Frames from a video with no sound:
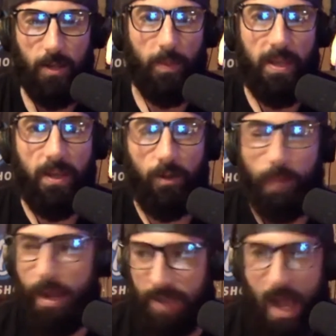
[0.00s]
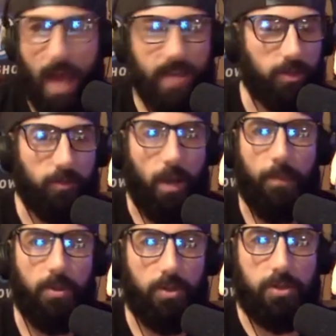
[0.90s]
being around guys and
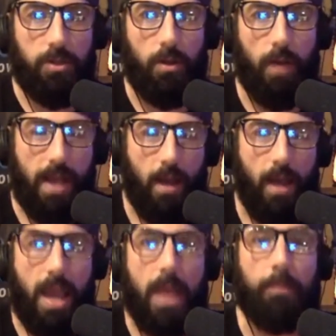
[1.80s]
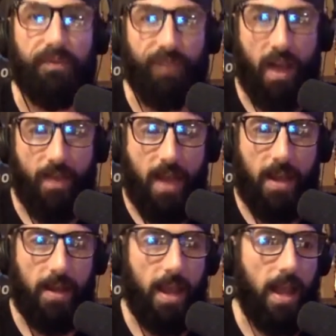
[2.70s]
and now amplify that
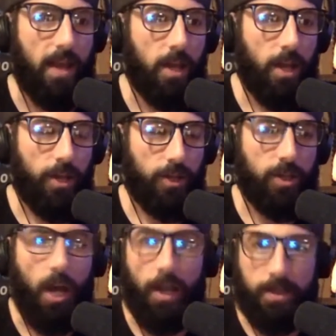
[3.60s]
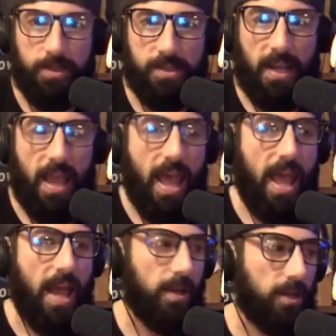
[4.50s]
and add guns and
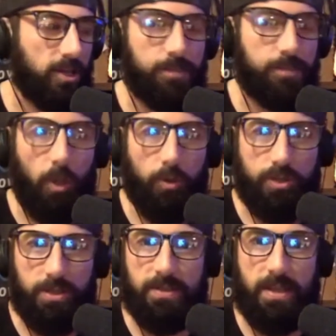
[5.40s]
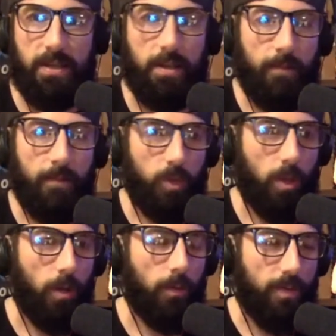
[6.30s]
add explosions and
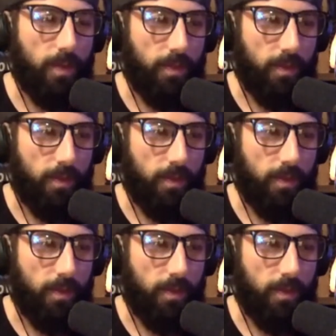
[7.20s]
the